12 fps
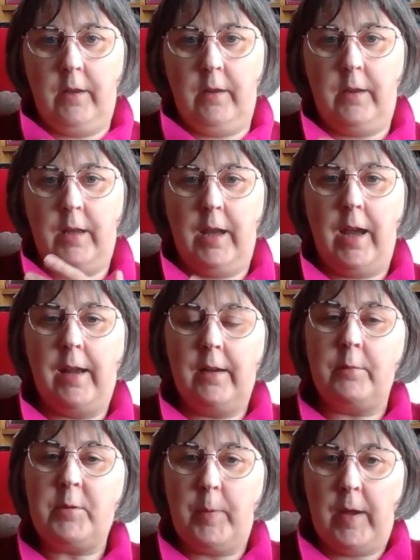they
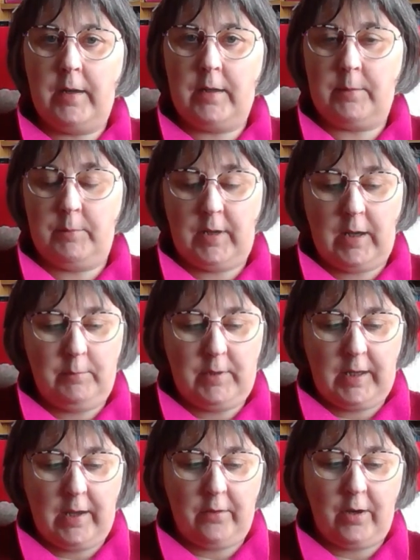end up spending some time
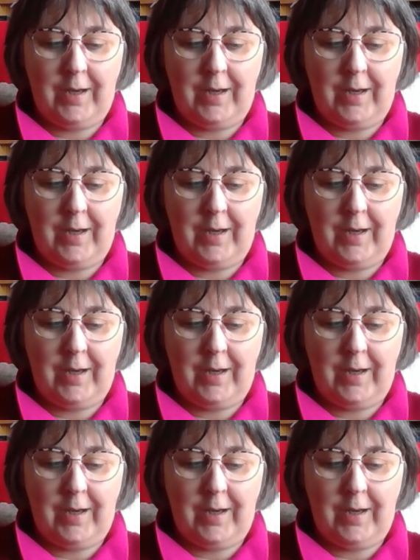together,